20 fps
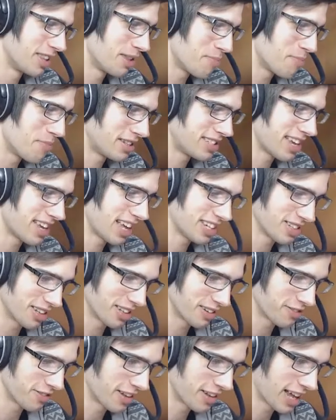The
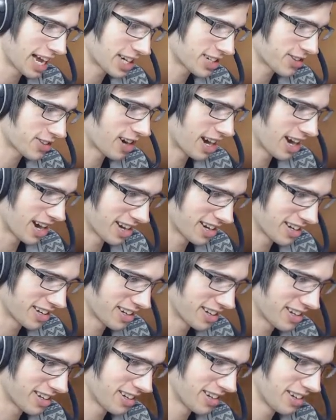potential in Flash Fire.
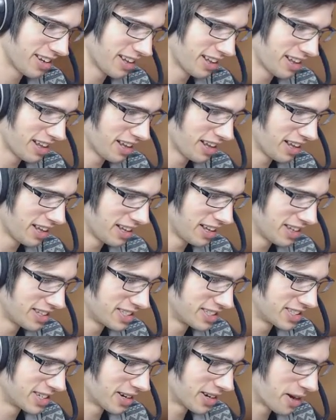
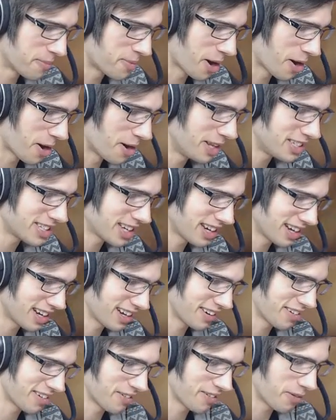So we got
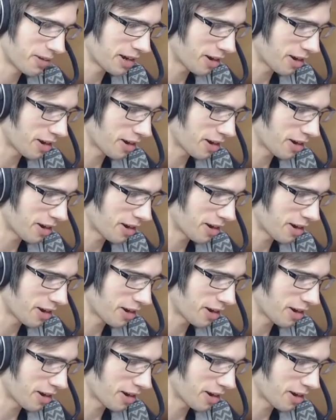Ponyta,